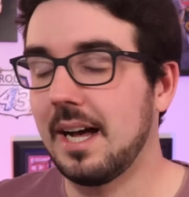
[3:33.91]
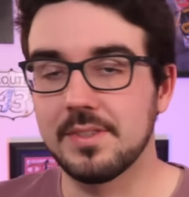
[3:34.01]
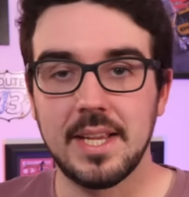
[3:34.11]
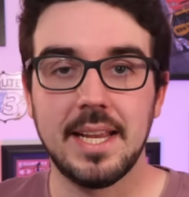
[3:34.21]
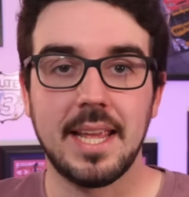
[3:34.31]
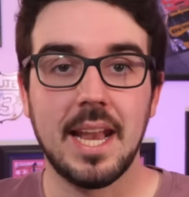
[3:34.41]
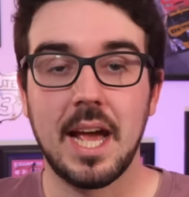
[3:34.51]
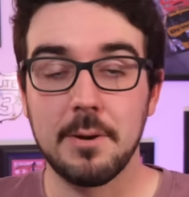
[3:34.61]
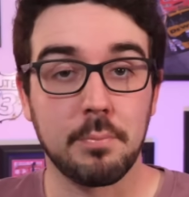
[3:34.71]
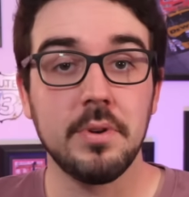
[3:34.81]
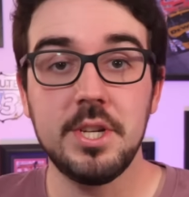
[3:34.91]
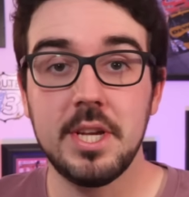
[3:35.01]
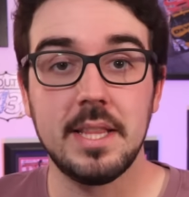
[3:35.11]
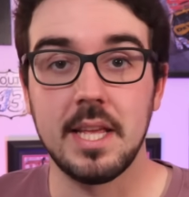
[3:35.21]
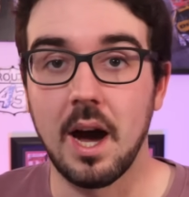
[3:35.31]
I'll say it again, I
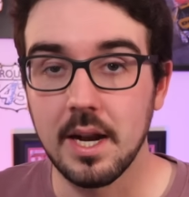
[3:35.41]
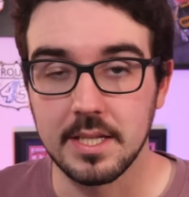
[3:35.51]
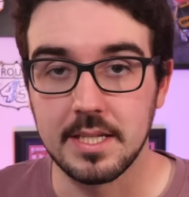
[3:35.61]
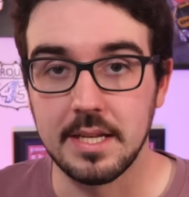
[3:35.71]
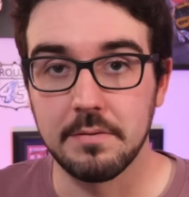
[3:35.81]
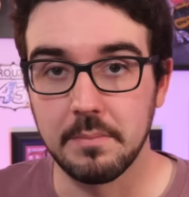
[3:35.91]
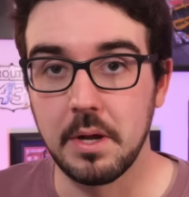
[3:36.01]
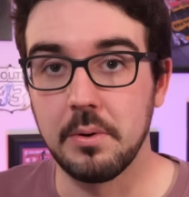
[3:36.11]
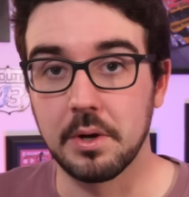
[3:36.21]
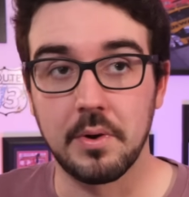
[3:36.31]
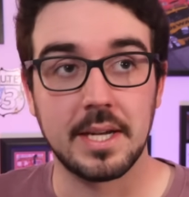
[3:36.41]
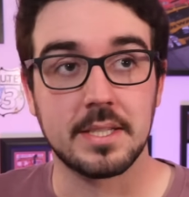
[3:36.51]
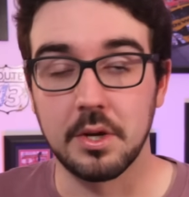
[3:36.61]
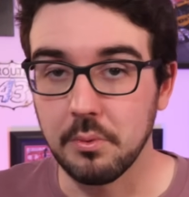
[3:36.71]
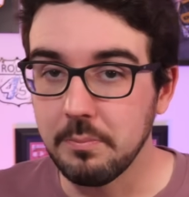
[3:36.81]
appreciate the honesty from Noah
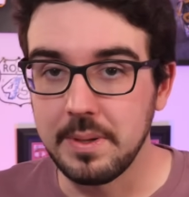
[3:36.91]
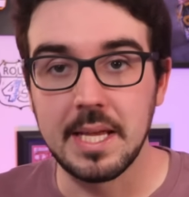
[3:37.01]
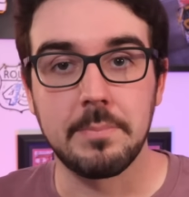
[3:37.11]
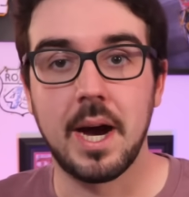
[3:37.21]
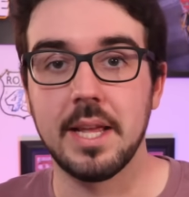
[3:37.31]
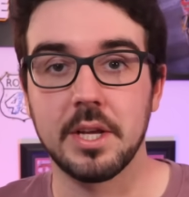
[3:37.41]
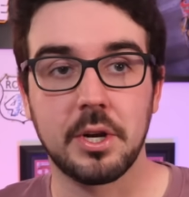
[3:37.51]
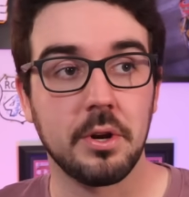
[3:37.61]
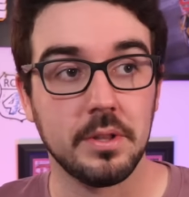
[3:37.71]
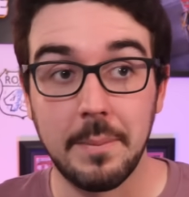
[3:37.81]
Gregson, a real peek behind the curtain.